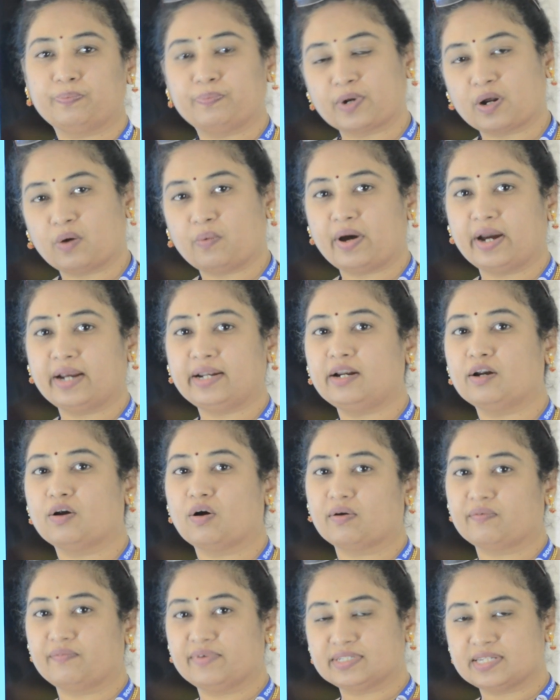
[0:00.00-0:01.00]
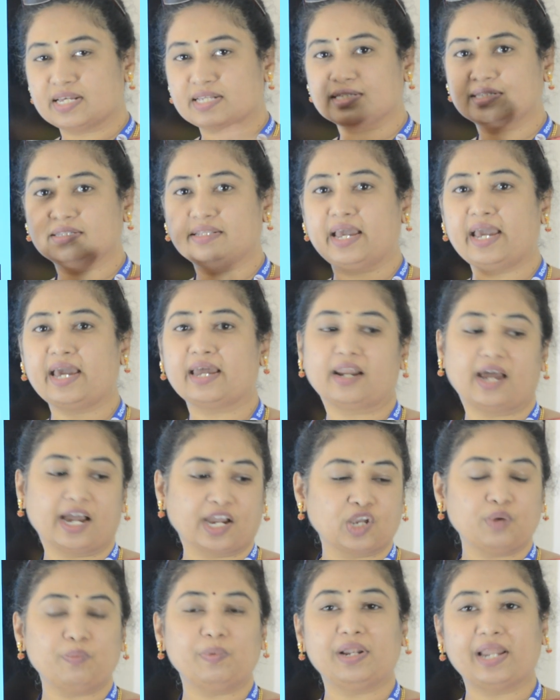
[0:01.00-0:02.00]
provided or which is there
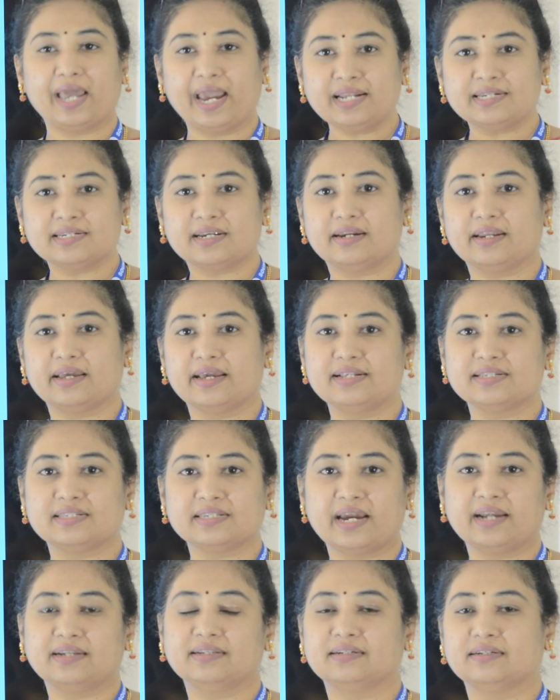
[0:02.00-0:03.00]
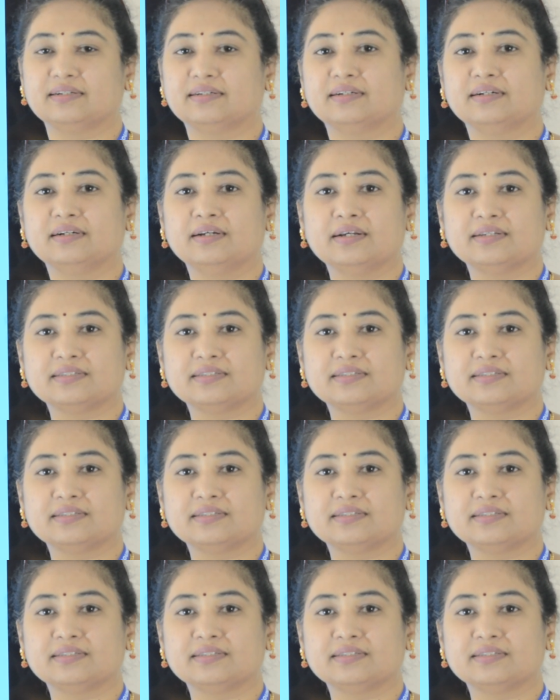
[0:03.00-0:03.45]
accumulated inside the